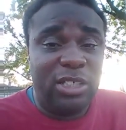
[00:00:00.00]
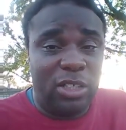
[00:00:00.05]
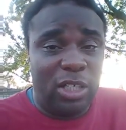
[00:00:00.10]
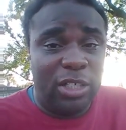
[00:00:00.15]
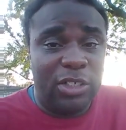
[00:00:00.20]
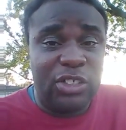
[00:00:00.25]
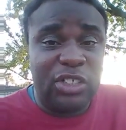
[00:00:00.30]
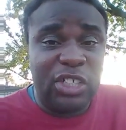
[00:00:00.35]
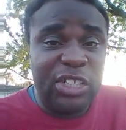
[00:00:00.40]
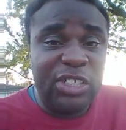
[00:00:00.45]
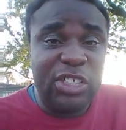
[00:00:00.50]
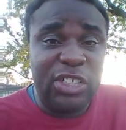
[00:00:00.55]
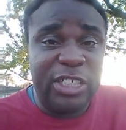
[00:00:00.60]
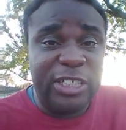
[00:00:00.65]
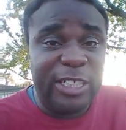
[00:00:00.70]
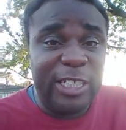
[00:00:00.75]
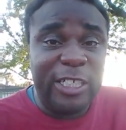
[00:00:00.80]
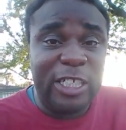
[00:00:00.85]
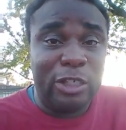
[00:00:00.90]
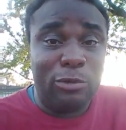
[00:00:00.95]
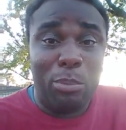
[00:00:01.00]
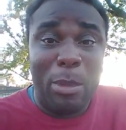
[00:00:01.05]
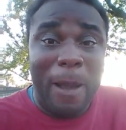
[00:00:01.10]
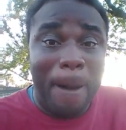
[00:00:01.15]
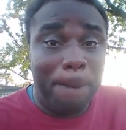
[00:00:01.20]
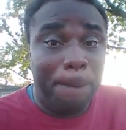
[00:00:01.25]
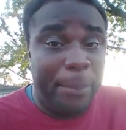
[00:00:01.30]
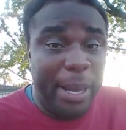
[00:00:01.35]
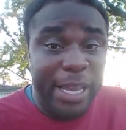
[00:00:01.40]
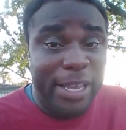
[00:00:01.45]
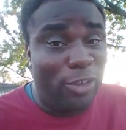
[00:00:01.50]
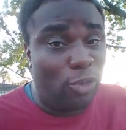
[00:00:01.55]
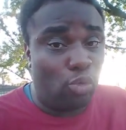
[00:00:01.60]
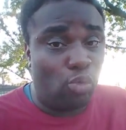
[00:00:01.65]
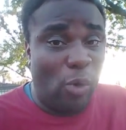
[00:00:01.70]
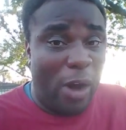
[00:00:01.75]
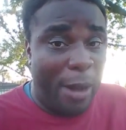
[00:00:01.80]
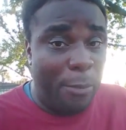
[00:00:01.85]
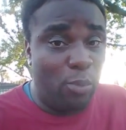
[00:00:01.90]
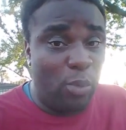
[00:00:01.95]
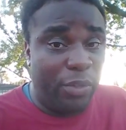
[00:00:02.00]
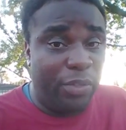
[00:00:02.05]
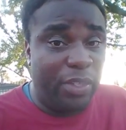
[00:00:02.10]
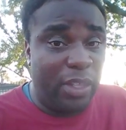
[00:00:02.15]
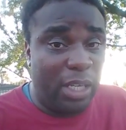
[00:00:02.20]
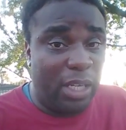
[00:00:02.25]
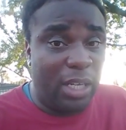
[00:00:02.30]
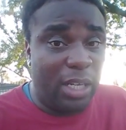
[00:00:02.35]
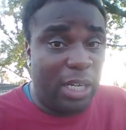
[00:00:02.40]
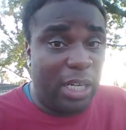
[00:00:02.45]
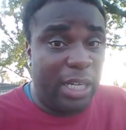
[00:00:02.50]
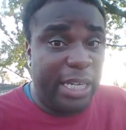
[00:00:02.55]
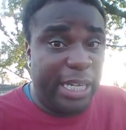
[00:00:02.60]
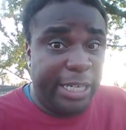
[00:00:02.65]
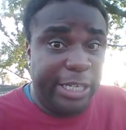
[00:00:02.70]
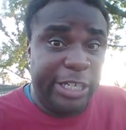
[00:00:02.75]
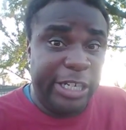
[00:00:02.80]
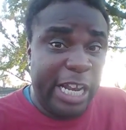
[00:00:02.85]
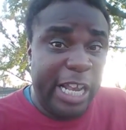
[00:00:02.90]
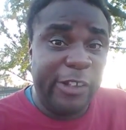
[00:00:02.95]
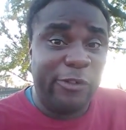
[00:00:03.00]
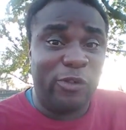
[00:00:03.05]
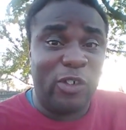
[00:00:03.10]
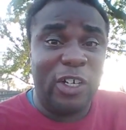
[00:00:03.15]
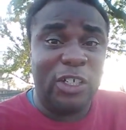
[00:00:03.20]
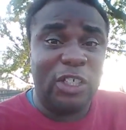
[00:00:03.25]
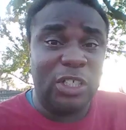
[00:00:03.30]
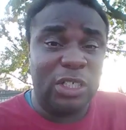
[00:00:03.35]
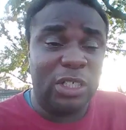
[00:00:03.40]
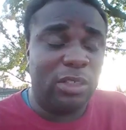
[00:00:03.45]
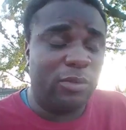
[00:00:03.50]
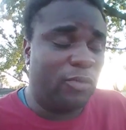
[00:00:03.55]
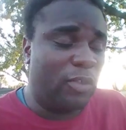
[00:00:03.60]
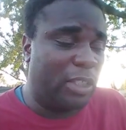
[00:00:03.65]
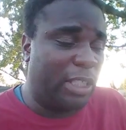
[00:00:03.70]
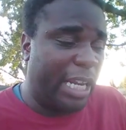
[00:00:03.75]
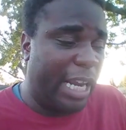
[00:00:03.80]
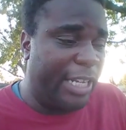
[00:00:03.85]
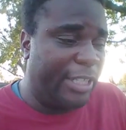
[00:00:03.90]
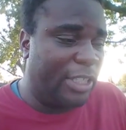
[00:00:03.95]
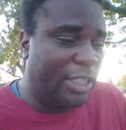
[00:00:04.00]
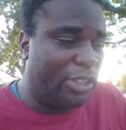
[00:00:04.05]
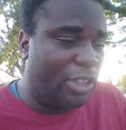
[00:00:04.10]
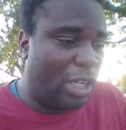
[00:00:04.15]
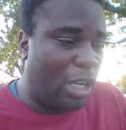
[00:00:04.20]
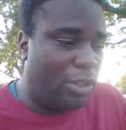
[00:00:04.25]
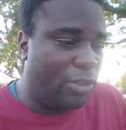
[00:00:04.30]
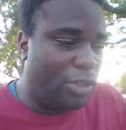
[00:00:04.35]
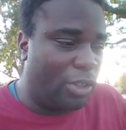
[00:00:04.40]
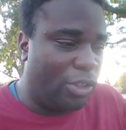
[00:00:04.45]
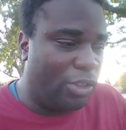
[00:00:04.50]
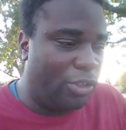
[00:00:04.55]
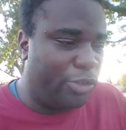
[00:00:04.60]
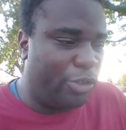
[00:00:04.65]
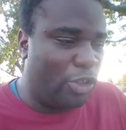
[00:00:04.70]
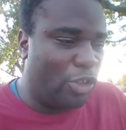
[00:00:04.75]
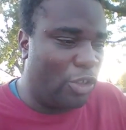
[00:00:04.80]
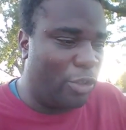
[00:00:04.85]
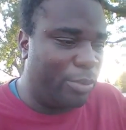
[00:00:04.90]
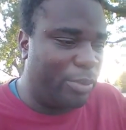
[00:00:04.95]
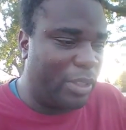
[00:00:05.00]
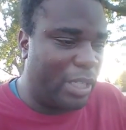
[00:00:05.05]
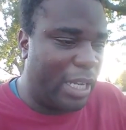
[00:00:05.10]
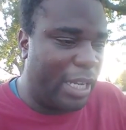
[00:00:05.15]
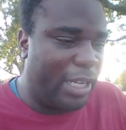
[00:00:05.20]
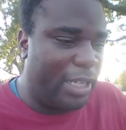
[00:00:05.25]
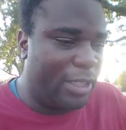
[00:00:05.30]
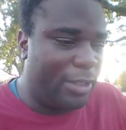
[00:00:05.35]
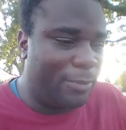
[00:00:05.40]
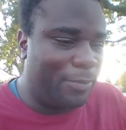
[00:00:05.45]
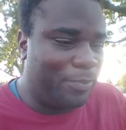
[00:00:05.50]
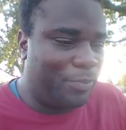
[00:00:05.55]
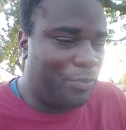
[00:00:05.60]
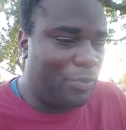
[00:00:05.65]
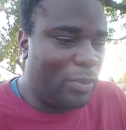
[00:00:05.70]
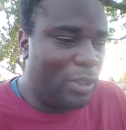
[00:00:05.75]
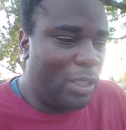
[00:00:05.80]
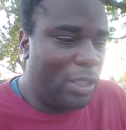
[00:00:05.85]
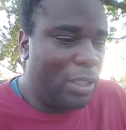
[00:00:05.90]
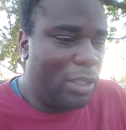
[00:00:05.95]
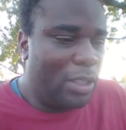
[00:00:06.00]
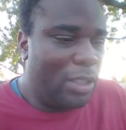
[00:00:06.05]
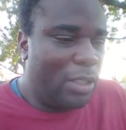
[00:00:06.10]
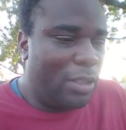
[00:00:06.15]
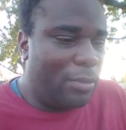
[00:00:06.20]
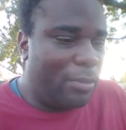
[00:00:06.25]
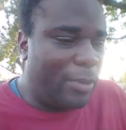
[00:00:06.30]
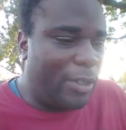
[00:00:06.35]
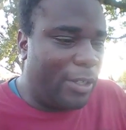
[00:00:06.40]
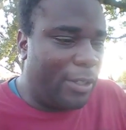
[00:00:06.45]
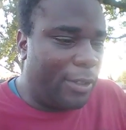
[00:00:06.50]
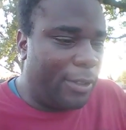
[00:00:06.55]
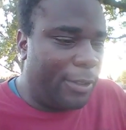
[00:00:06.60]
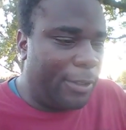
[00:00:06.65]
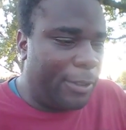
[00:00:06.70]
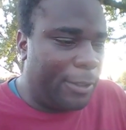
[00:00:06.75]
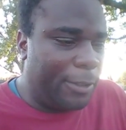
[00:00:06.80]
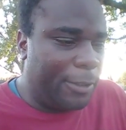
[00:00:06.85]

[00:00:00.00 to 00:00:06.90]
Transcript: essentially this is my biggest gripe with the NES version of Days of Thunder. You know what I'm saying? But